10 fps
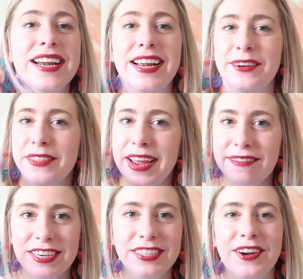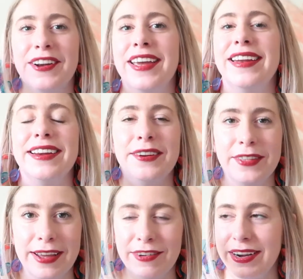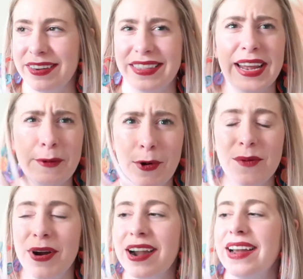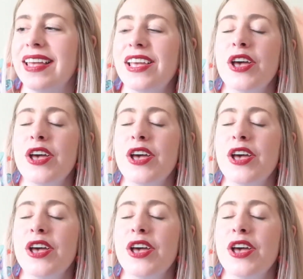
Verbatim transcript: I know they have it at Target and I know they have it, at, I think, at Walmart.